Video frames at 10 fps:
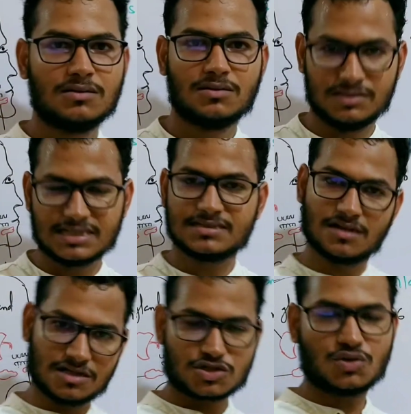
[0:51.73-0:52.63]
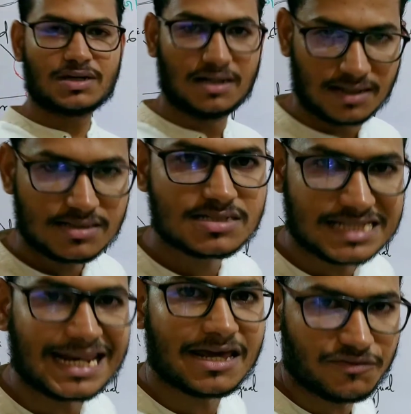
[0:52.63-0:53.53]
which is also called as
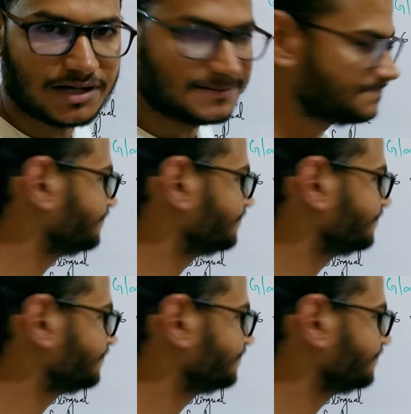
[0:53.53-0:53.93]
saliva.